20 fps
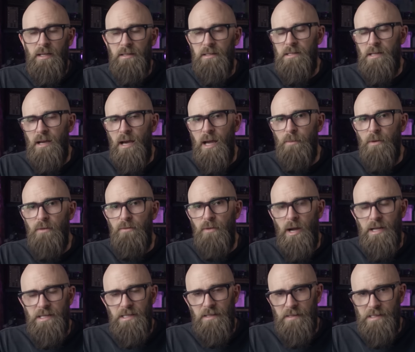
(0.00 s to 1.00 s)
at the time of
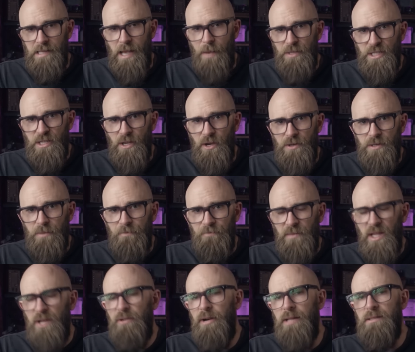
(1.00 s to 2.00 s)
writing this episode.
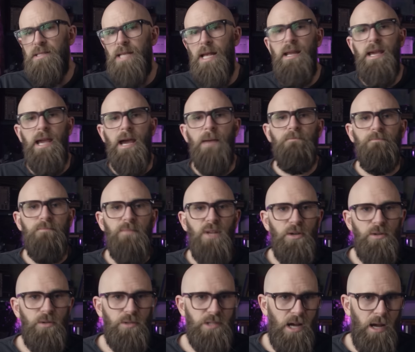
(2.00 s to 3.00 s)
At around ten A M
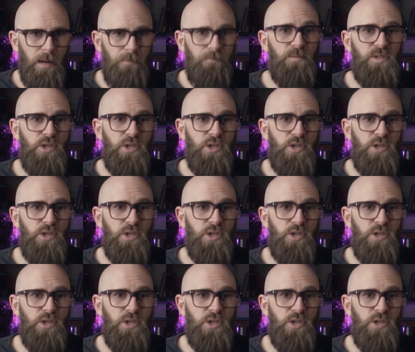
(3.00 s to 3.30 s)
local time,